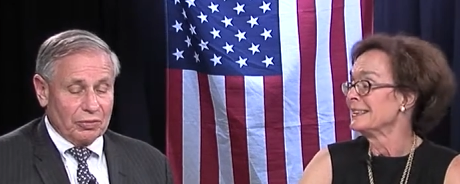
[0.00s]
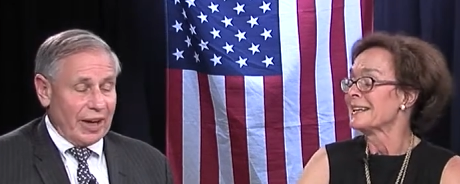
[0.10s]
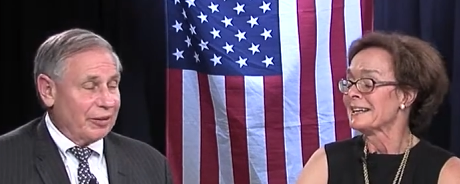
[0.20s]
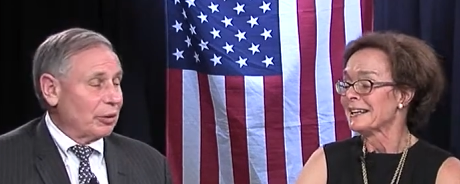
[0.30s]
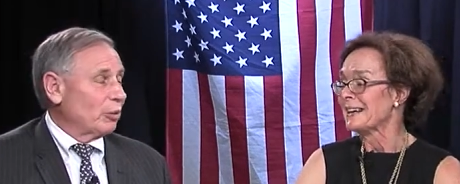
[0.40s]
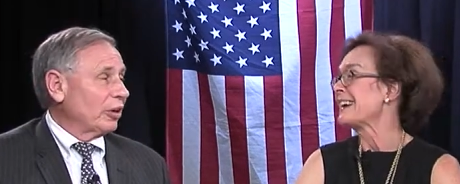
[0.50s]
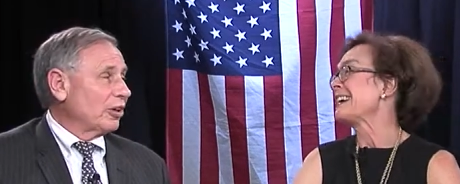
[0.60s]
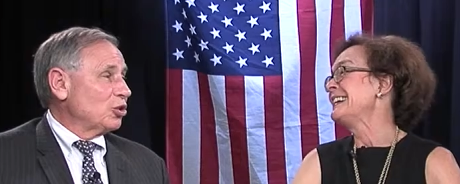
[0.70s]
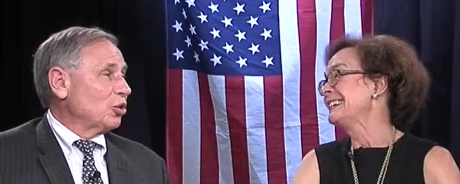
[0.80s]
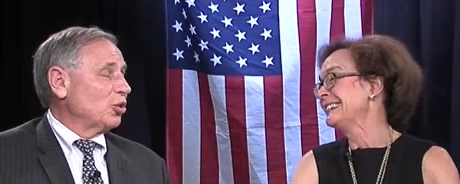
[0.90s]
Speaker 1: flattery will
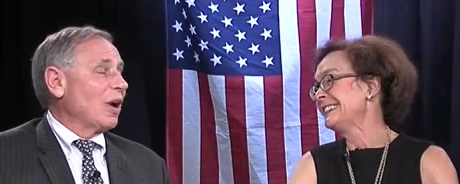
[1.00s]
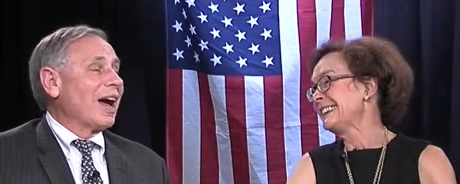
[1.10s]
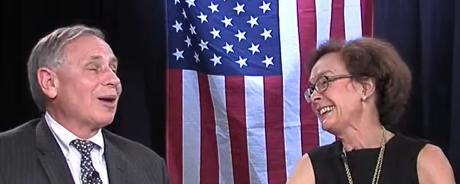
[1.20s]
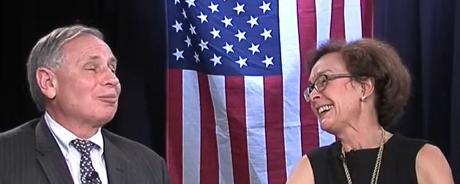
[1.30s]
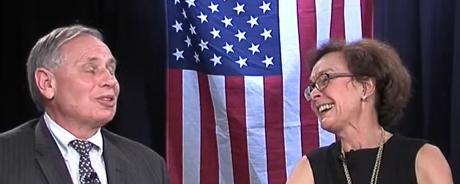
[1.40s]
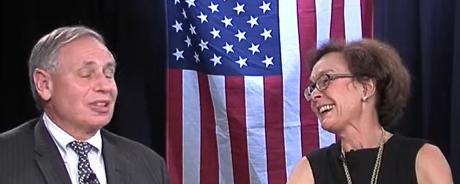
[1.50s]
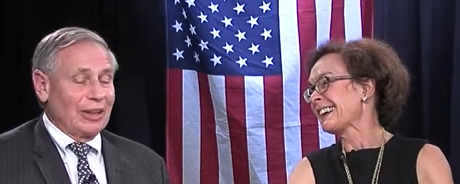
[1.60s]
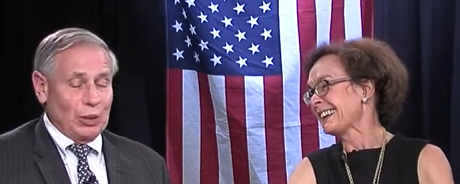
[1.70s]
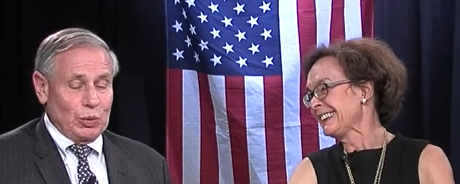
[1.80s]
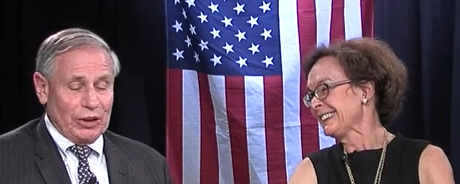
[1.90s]
get you
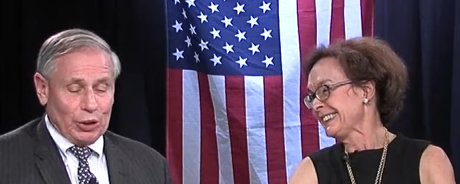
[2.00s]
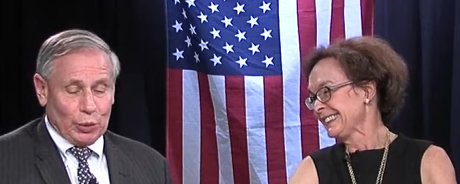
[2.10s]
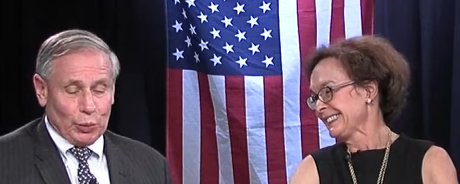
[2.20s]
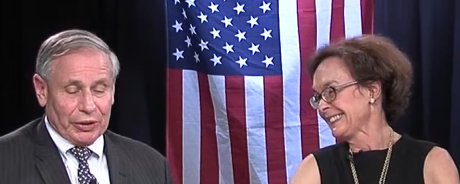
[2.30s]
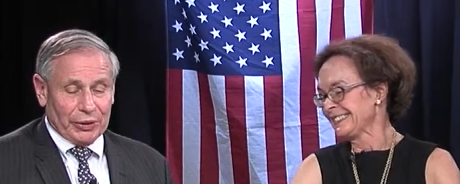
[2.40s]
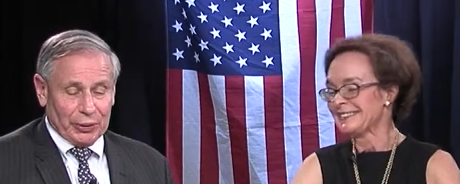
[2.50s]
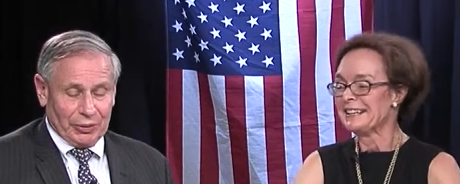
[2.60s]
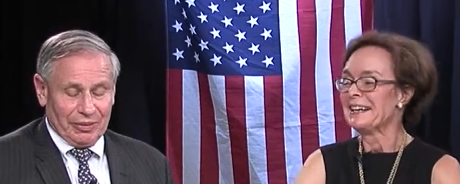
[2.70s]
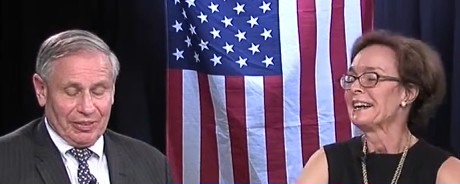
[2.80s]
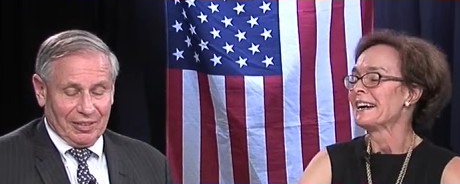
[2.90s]
absolutely nowhere.
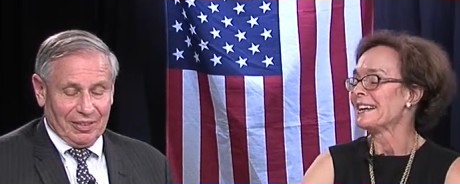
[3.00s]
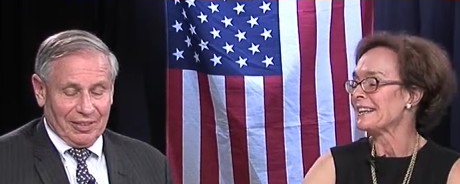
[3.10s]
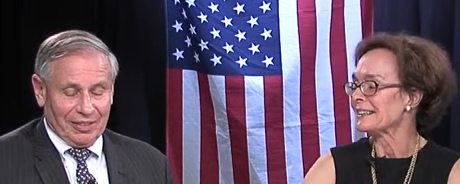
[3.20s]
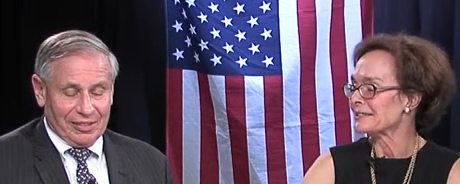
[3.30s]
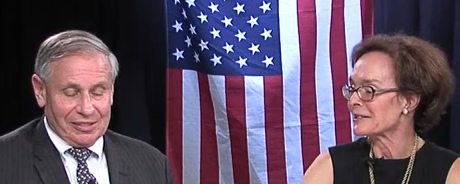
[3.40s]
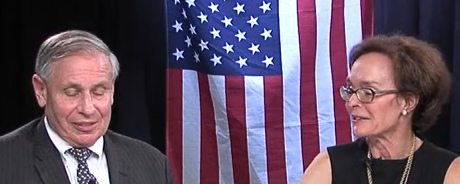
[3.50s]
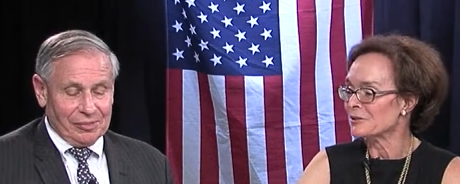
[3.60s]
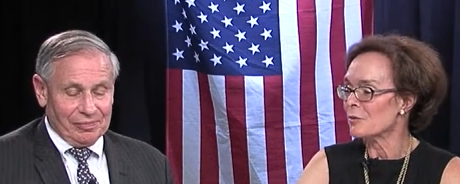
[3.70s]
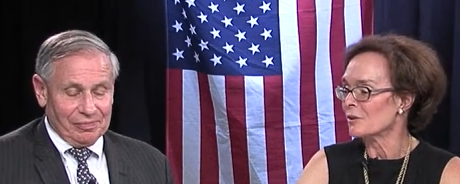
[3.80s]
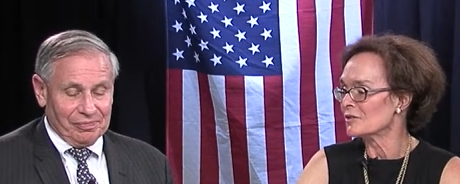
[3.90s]
Speaker 2: And uh,
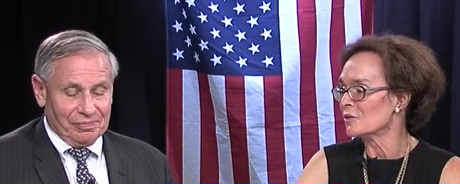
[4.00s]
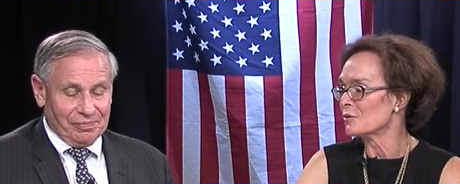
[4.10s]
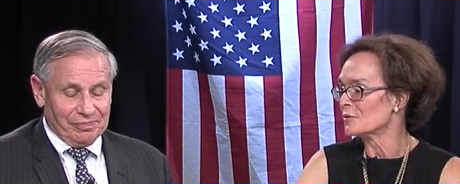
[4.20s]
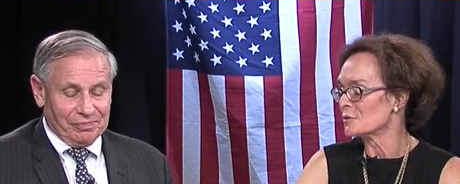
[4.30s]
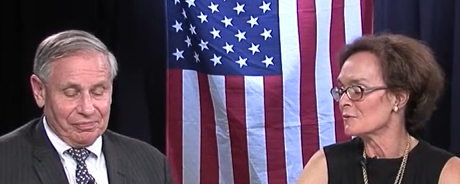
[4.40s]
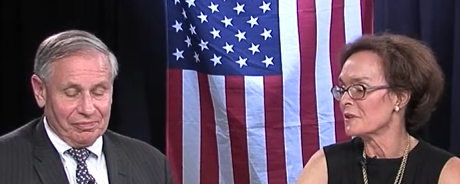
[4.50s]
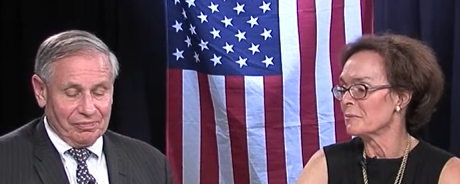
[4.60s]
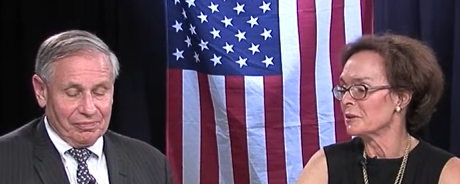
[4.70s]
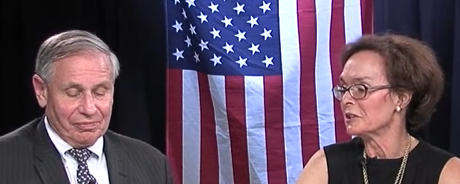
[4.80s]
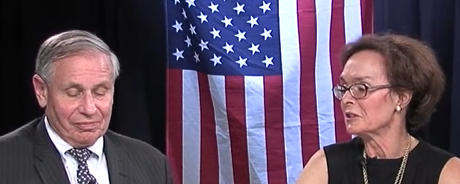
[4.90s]
you also served on
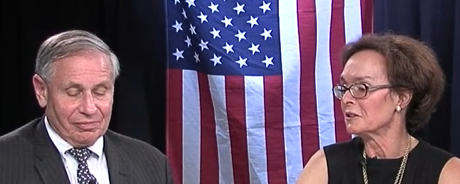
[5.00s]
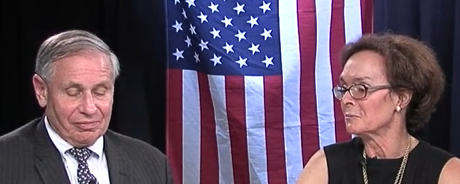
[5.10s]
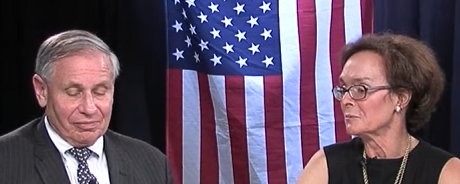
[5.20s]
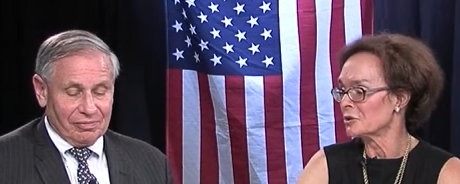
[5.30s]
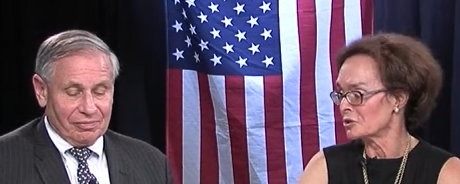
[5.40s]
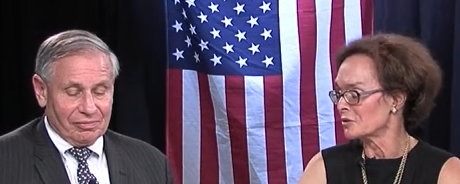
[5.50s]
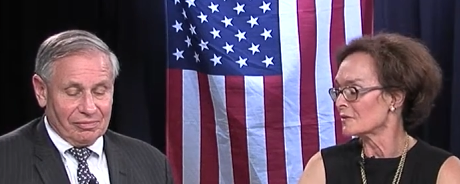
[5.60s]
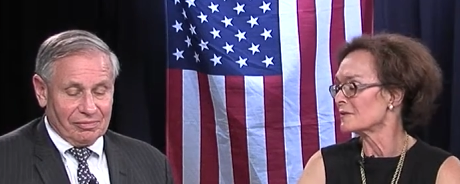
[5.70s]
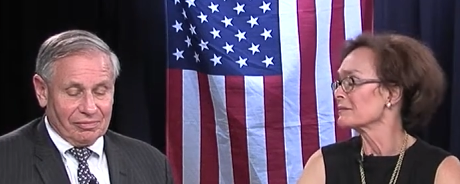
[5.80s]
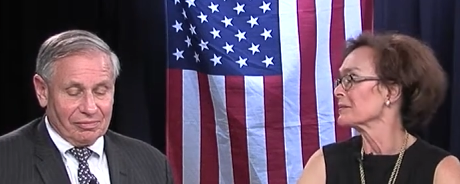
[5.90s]
many
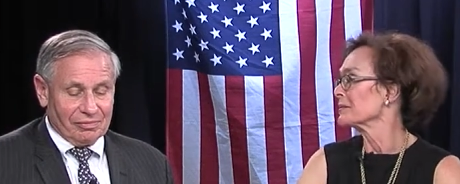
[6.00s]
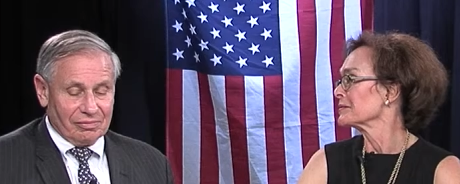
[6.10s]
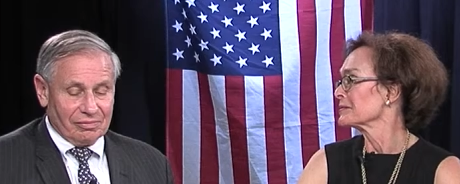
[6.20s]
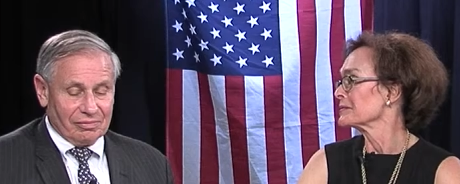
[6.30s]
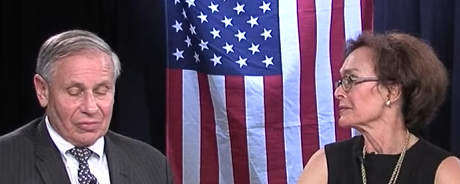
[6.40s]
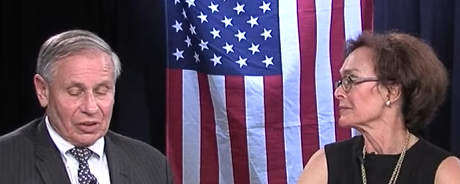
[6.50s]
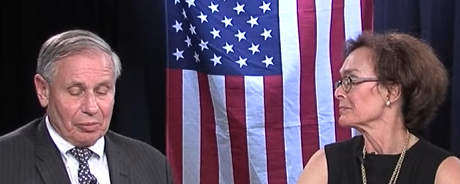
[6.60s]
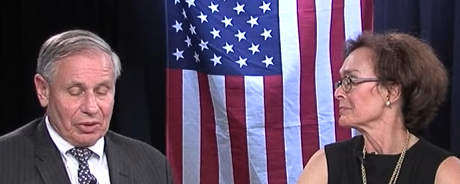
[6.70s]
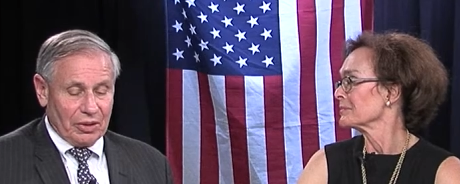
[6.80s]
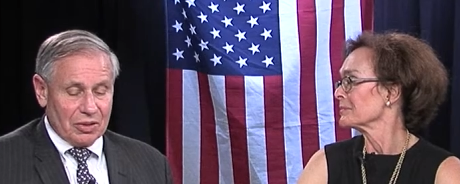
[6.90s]
commissions and um,
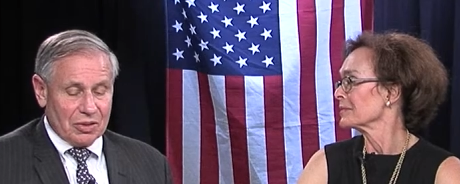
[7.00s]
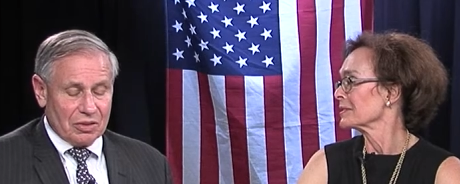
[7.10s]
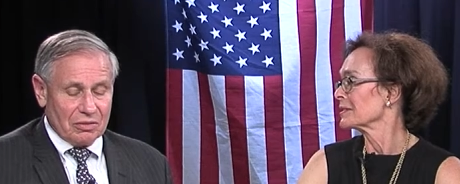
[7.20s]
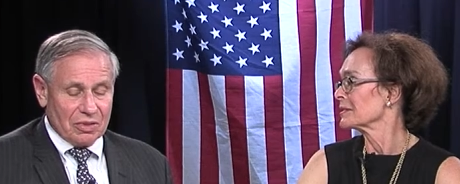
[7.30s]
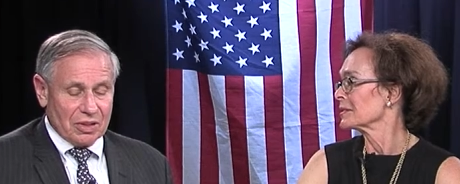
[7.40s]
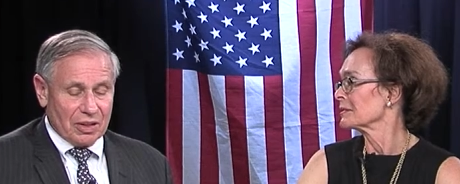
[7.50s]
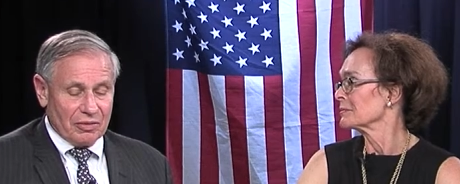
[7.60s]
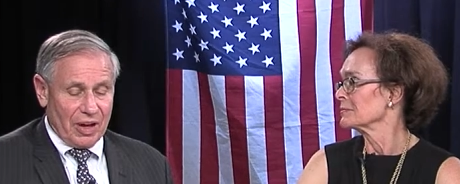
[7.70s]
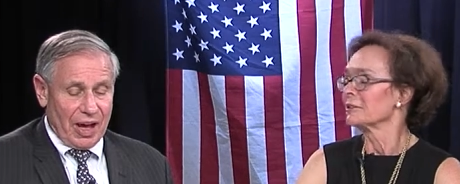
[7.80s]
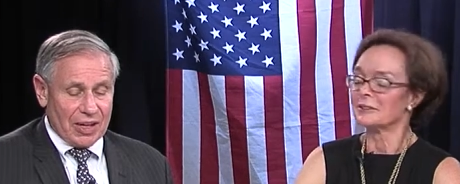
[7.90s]
Speaker 1: committees and stuff.
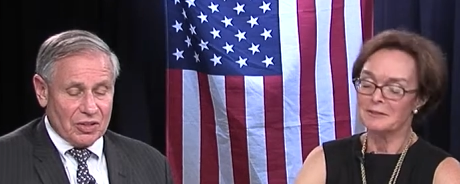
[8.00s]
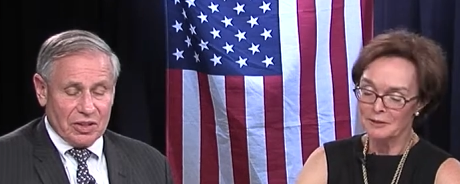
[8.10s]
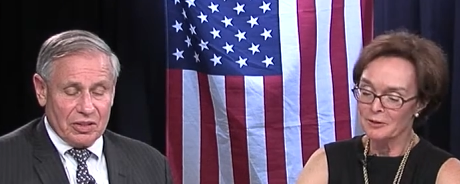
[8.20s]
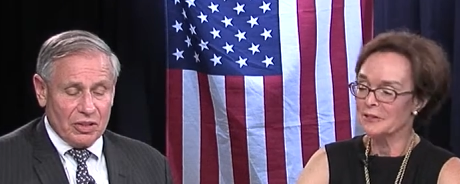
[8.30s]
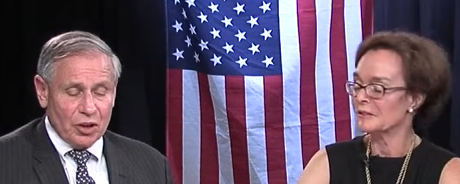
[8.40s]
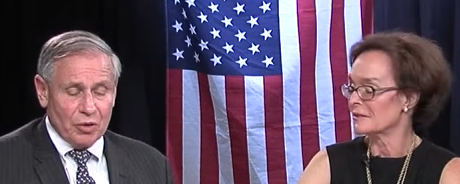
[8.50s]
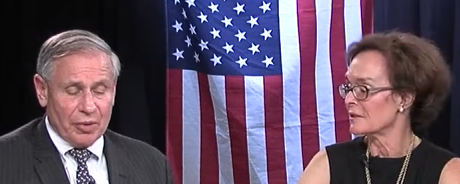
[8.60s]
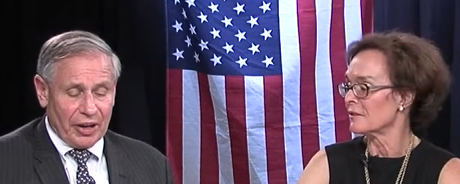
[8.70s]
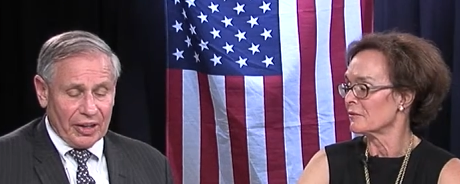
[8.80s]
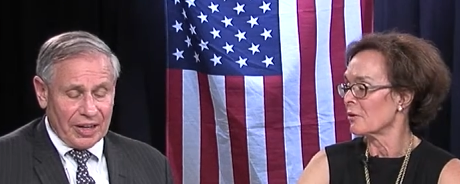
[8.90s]
Yes, As did you, Mary.